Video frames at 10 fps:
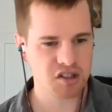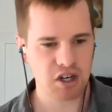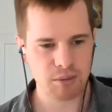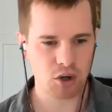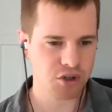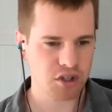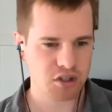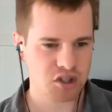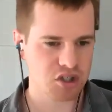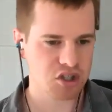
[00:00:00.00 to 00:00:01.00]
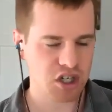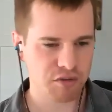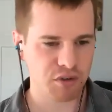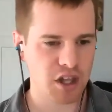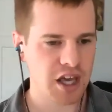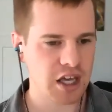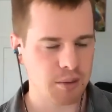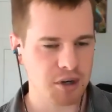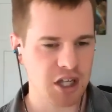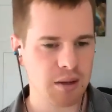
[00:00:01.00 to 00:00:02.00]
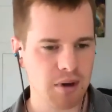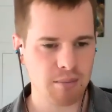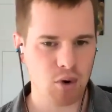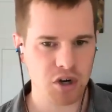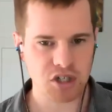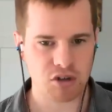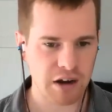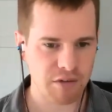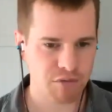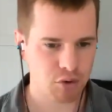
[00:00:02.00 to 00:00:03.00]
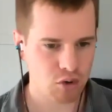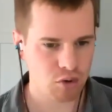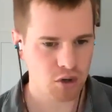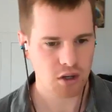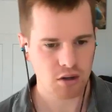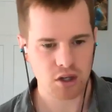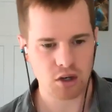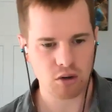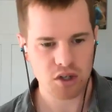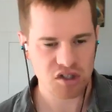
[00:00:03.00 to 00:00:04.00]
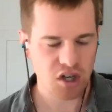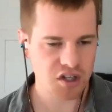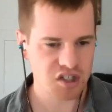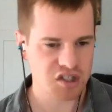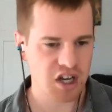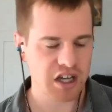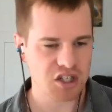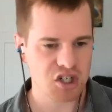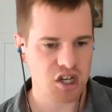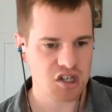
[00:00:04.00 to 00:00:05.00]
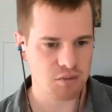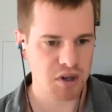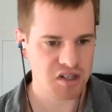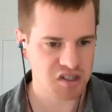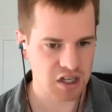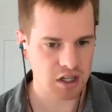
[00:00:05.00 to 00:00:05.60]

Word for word: And then I'm going to Chick-fil-A and I'm going to get my morning drive-through, you know, sausage, egg and cheese biscuit.